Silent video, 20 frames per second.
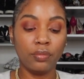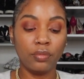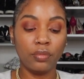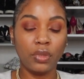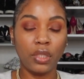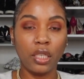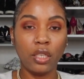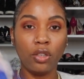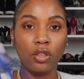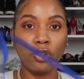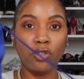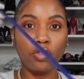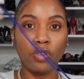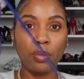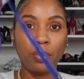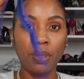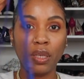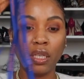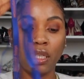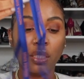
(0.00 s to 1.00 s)
give you the
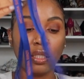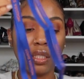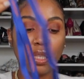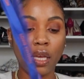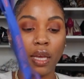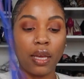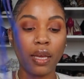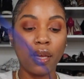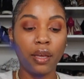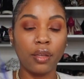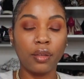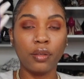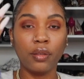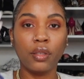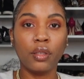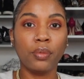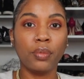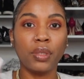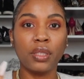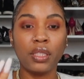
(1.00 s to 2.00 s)
ribbon inside
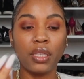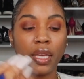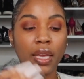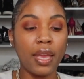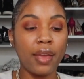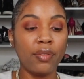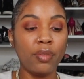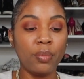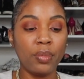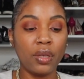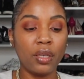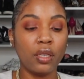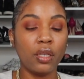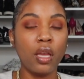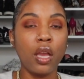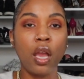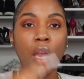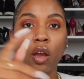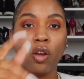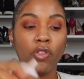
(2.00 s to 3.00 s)
because they haven't been
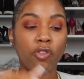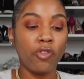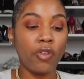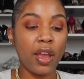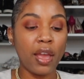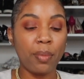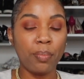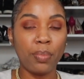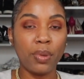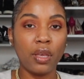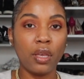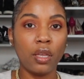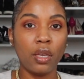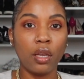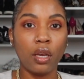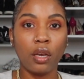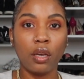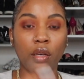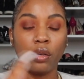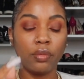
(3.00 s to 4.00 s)
wrapping
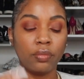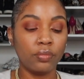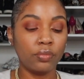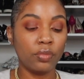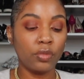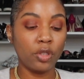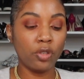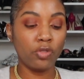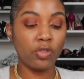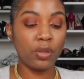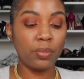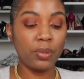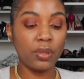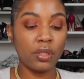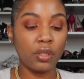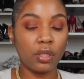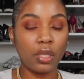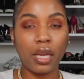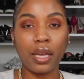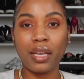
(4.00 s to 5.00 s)
the
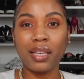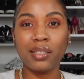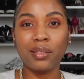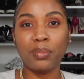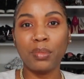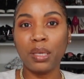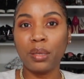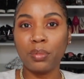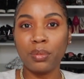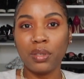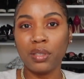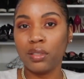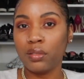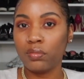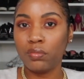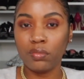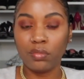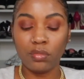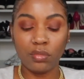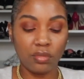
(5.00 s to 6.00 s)
ribbons. I guess maybe
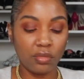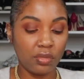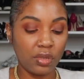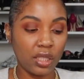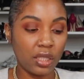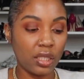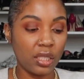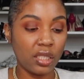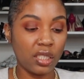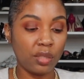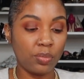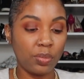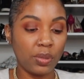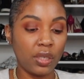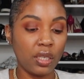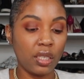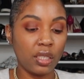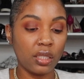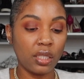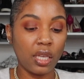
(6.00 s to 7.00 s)
because they just put
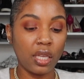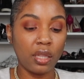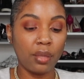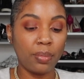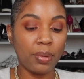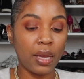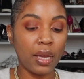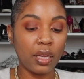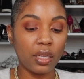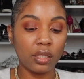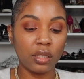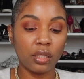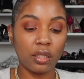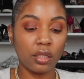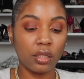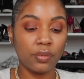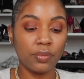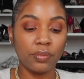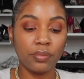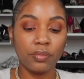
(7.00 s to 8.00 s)
it inside the box,
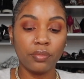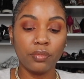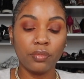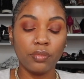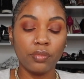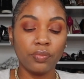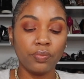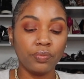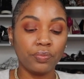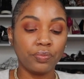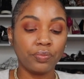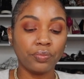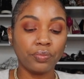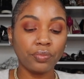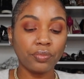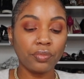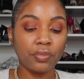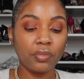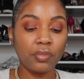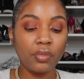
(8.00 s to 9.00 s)

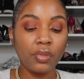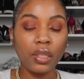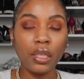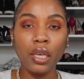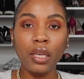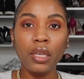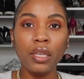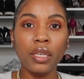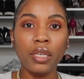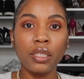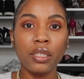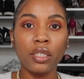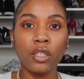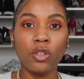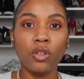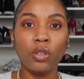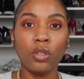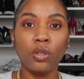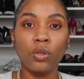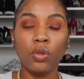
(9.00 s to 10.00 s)
and they send
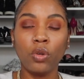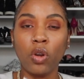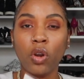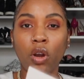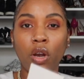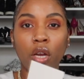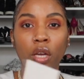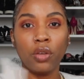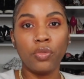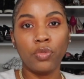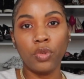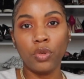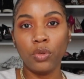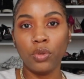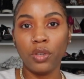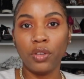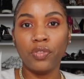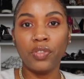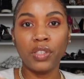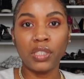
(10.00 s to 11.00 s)
you a little card
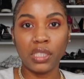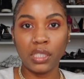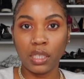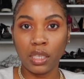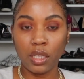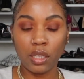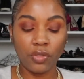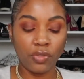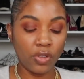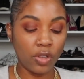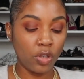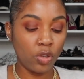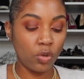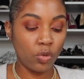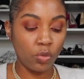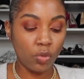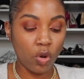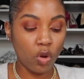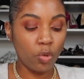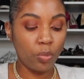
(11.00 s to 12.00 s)
if it's a gift and you
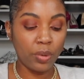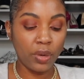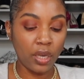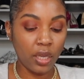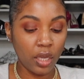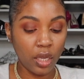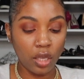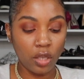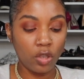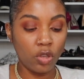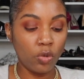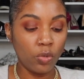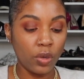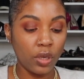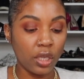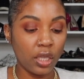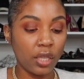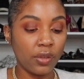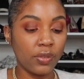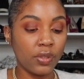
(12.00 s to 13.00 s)
open it and you want
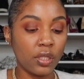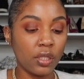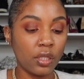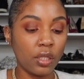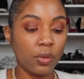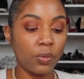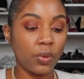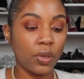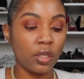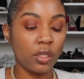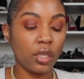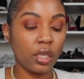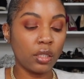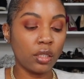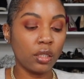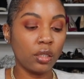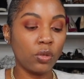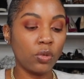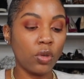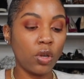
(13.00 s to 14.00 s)
to give it to someone. You got
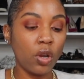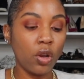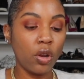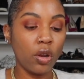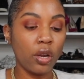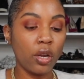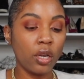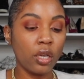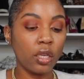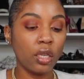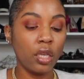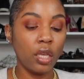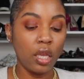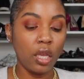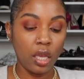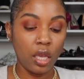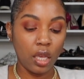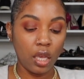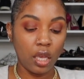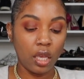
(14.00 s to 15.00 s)
your little card
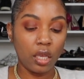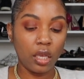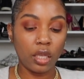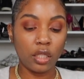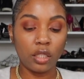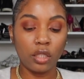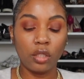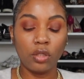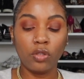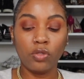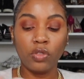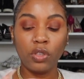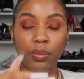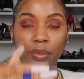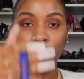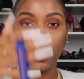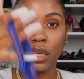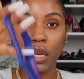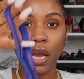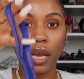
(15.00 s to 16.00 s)
and you got your little
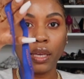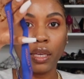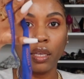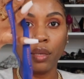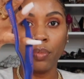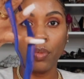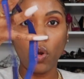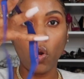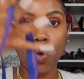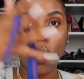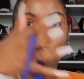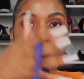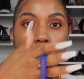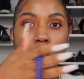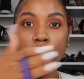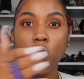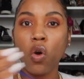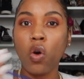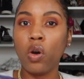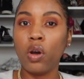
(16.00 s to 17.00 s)
ribbon. I keep
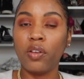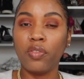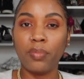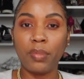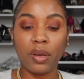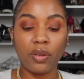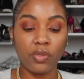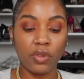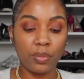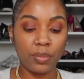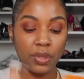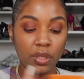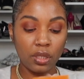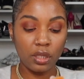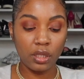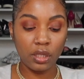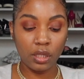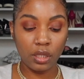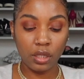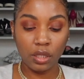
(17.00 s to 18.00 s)
all of my
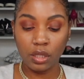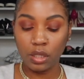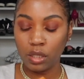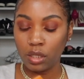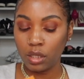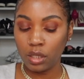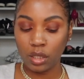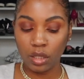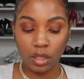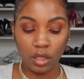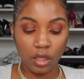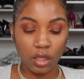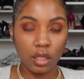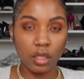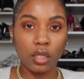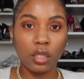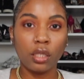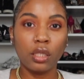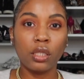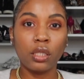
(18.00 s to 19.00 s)
ribbons.
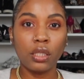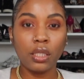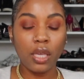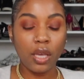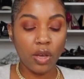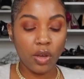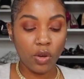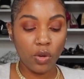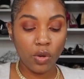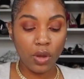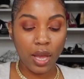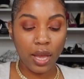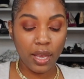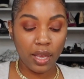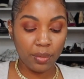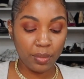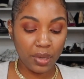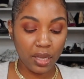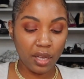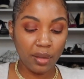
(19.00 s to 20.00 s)
So I
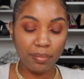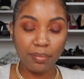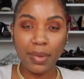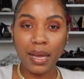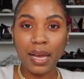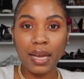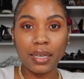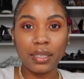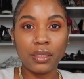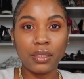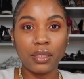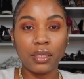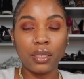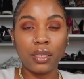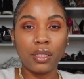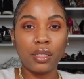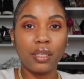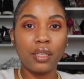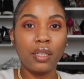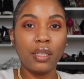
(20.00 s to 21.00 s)
am
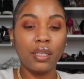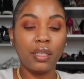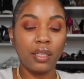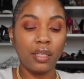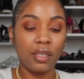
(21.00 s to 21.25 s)
unboxing